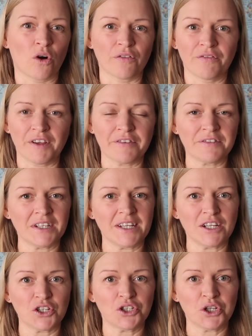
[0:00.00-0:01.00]

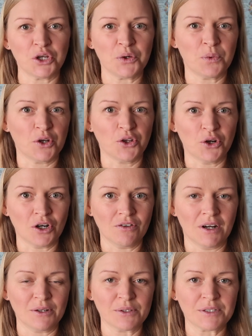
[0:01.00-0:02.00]
150 to
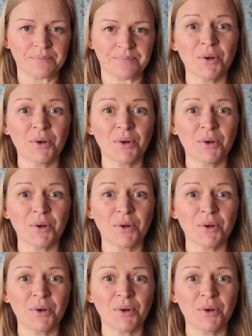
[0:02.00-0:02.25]
euros,